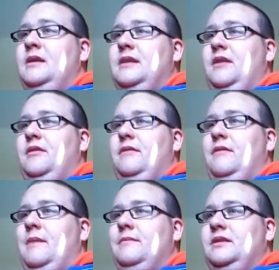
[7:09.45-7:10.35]
Taker and
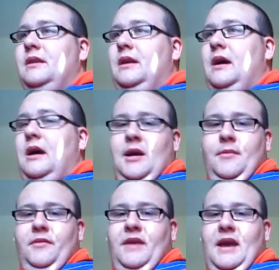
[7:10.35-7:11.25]
rams the
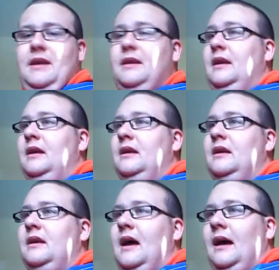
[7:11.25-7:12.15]
arm of Kennedy
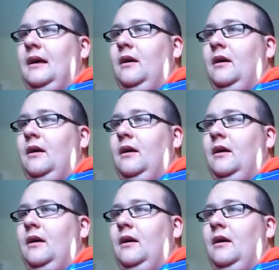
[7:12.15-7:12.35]
uh,